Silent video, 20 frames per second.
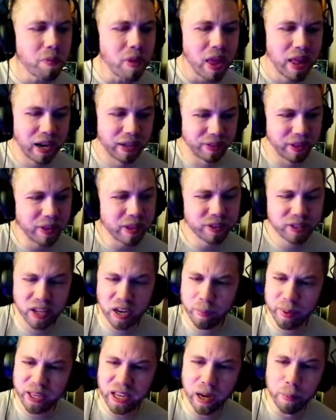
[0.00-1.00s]
and I think that's going
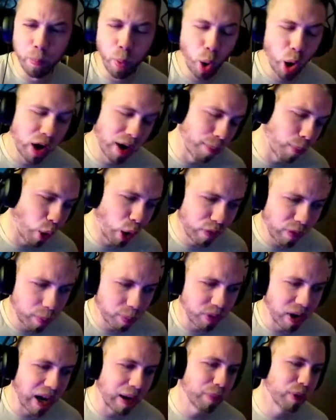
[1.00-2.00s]
to become more and more of a
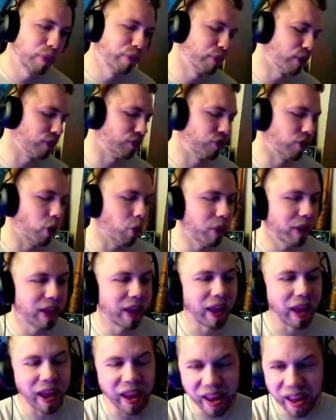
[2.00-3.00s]
problem for
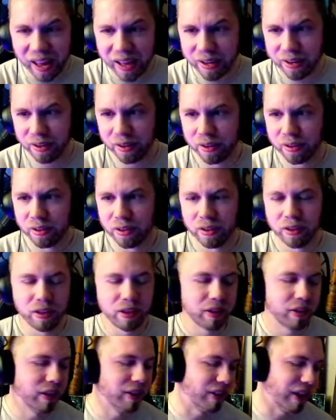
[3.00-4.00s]
Sony and
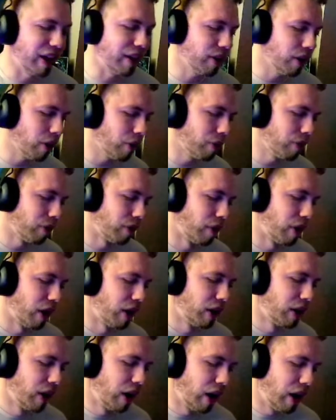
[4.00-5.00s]
Nintendo
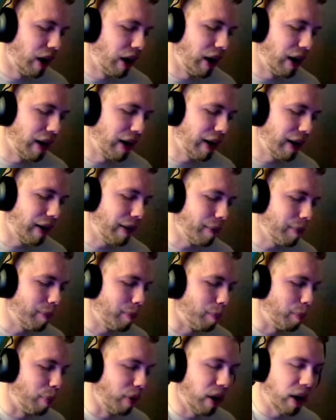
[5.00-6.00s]
uh,
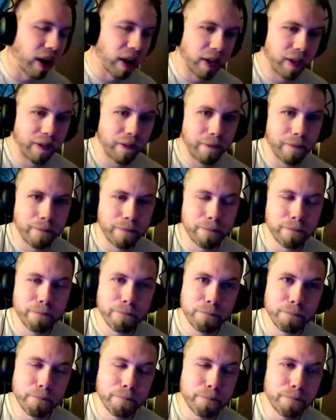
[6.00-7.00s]
but
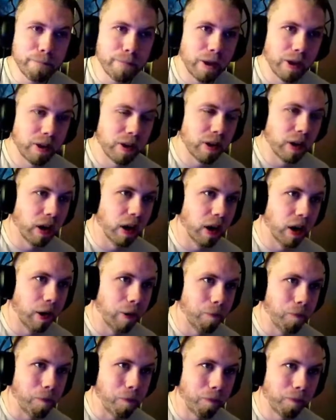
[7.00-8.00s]

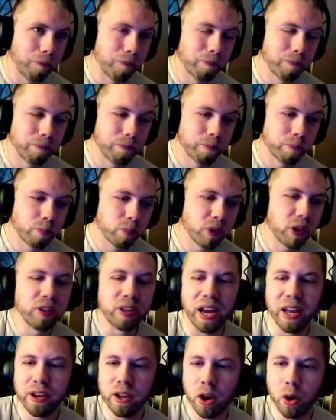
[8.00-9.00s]
um,
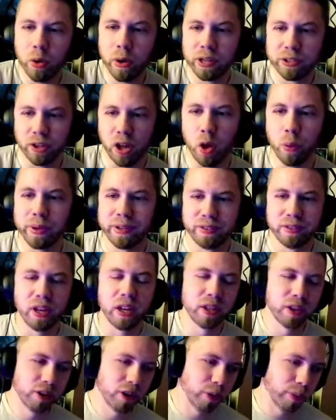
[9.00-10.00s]
Nintendo has always done
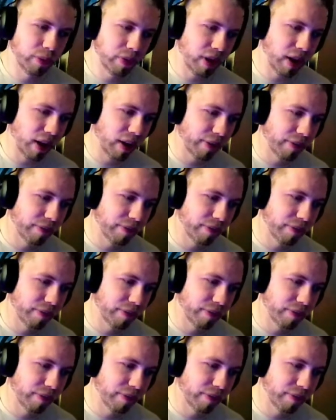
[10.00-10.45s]
their own thing